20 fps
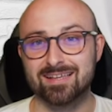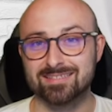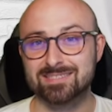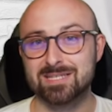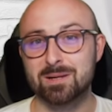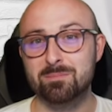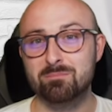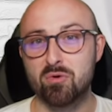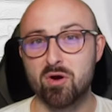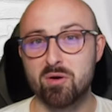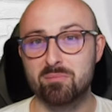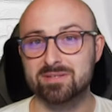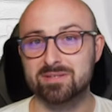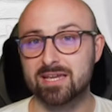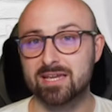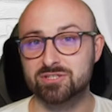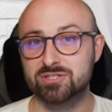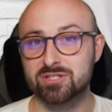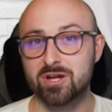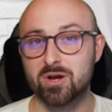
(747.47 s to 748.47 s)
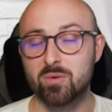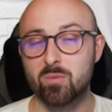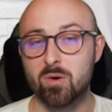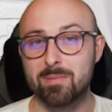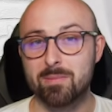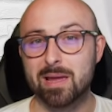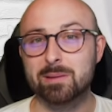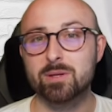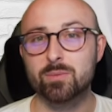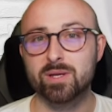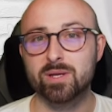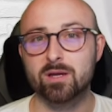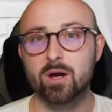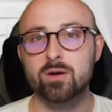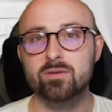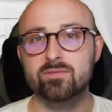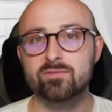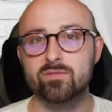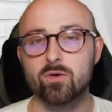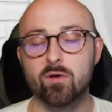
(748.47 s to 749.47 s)
At some point, we say, do you know what? Maybe we
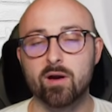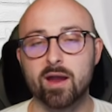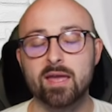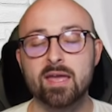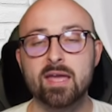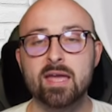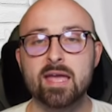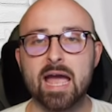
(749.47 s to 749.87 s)
go for it.